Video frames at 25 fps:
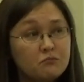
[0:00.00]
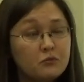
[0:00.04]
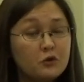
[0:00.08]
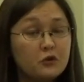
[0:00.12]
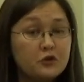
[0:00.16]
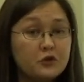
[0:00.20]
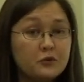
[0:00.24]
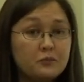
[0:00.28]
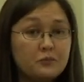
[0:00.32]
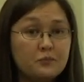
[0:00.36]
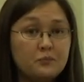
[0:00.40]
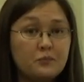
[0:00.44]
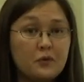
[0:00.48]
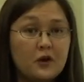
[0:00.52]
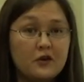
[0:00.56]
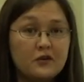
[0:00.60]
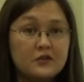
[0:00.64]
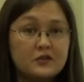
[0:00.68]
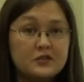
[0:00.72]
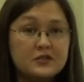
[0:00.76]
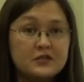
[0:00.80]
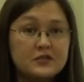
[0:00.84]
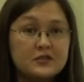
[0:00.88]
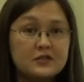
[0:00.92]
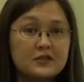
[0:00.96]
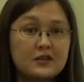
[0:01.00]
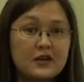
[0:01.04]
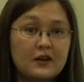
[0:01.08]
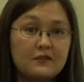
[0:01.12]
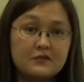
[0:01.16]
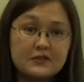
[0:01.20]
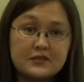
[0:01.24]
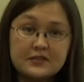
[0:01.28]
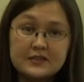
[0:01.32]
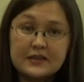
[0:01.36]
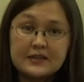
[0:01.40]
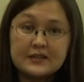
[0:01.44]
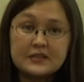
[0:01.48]
Both parts
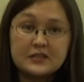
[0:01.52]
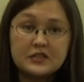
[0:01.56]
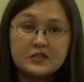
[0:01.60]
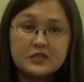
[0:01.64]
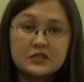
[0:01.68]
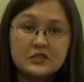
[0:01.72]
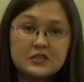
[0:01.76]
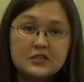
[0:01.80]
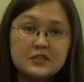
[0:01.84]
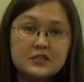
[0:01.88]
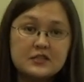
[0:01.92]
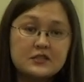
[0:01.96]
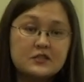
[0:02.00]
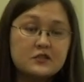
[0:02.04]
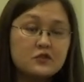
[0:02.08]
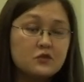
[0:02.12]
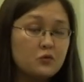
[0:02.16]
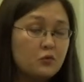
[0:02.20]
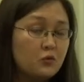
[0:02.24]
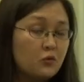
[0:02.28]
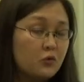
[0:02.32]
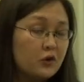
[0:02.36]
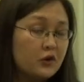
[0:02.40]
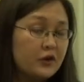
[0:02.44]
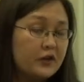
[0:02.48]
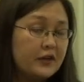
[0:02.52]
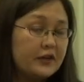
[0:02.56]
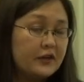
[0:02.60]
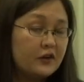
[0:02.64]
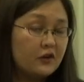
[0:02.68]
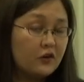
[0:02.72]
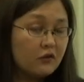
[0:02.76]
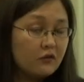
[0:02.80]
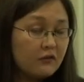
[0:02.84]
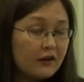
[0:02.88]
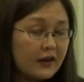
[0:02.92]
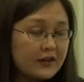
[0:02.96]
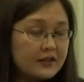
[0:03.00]
of the sentences were
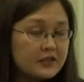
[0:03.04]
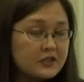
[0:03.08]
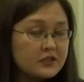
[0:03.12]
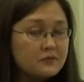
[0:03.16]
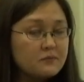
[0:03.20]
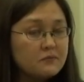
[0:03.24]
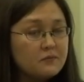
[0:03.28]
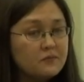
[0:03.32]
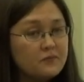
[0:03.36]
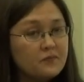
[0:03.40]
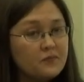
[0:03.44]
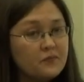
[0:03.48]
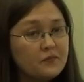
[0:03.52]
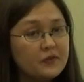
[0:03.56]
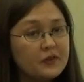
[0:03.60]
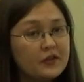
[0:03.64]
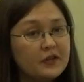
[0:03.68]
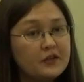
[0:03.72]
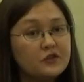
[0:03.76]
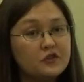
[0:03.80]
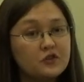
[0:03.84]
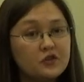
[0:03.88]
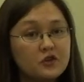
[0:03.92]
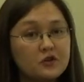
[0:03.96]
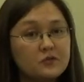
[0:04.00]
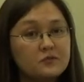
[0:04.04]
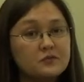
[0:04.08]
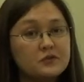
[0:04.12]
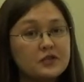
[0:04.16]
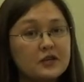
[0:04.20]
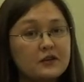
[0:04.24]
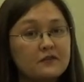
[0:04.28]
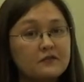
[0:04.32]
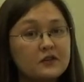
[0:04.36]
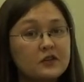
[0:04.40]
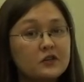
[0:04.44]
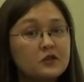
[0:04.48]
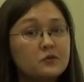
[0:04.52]
incorrect in terms
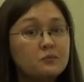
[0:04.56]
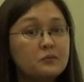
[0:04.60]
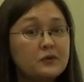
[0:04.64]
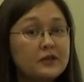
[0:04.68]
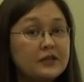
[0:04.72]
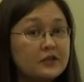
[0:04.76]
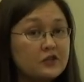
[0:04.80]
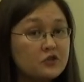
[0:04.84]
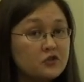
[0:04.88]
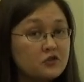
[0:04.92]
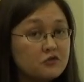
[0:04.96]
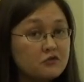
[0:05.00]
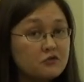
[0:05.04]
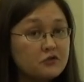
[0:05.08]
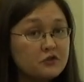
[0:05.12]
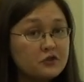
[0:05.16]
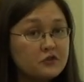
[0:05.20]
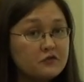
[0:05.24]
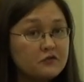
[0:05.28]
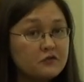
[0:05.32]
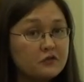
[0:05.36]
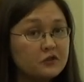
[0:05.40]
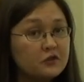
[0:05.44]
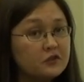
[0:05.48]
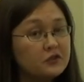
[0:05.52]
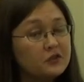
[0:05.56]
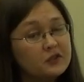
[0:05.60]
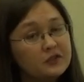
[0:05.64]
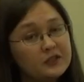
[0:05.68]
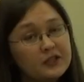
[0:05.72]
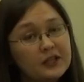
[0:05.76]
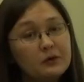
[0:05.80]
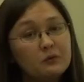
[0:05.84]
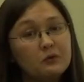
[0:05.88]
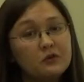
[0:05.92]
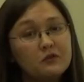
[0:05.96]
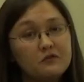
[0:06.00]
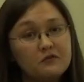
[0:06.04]
of being truthful.
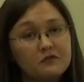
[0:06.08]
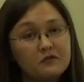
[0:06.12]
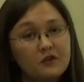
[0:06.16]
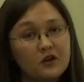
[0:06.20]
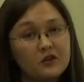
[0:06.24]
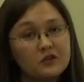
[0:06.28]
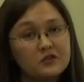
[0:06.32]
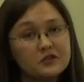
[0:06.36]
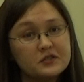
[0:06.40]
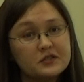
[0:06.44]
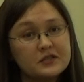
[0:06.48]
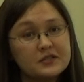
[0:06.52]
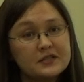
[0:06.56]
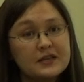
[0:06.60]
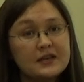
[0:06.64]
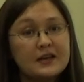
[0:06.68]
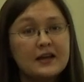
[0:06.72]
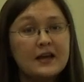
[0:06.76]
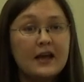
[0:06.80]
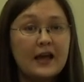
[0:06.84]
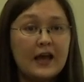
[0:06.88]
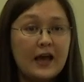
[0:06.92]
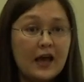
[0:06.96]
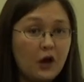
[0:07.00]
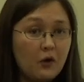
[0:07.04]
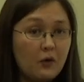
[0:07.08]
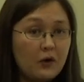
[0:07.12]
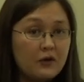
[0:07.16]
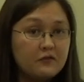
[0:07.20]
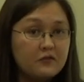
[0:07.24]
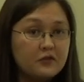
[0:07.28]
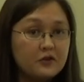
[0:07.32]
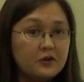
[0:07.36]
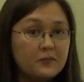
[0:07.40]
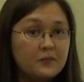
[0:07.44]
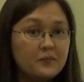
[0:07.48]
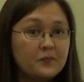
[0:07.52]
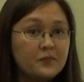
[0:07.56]
They were false.
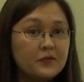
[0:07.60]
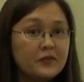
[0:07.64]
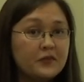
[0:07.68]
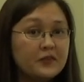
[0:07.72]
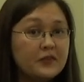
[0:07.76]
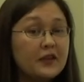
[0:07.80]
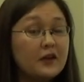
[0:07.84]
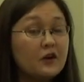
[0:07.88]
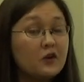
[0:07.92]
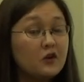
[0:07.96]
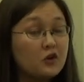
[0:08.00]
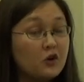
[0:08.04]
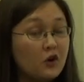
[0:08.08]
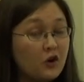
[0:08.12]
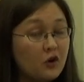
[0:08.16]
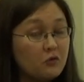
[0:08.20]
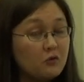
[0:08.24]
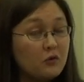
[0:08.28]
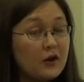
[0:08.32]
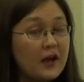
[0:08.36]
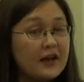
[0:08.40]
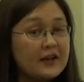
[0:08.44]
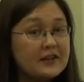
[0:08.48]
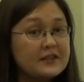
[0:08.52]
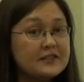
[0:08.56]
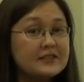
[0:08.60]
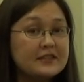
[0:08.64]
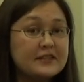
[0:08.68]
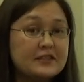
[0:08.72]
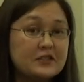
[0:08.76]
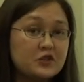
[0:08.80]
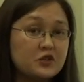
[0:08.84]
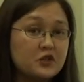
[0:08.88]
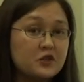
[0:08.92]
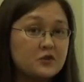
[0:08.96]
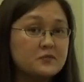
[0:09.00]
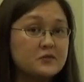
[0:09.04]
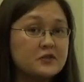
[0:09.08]
However, they are correct
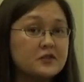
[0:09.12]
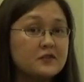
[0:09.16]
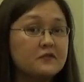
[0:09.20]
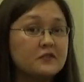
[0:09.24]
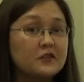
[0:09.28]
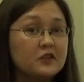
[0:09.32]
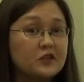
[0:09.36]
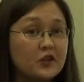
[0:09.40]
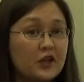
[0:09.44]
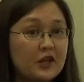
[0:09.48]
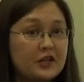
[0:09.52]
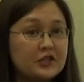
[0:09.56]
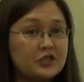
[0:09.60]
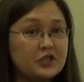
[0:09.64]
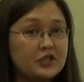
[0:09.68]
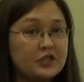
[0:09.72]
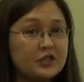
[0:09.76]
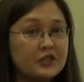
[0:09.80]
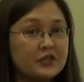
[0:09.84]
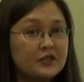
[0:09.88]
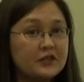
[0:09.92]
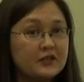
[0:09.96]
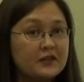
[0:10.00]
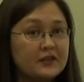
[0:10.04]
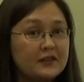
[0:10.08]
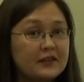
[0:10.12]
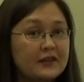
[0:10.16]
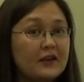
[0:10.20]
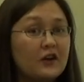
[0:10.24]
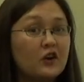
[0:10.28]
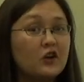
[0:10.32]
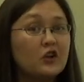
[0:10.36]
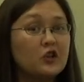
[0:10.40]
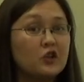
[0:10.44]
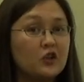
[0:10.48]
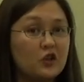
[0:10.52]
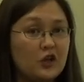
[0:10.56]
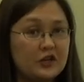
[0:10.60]
in terms of logic. They
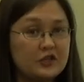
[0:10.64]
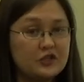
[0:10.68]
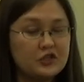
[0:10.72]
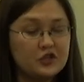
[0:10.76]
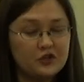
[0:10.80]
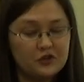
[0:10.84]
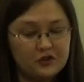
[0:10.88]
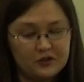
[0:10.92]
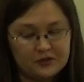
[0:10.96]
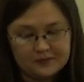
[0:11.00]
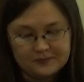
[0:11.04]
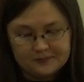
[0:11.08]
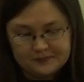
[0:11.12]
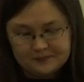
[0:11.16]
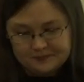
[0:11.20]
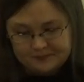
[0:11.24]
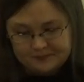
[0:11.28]
are logical.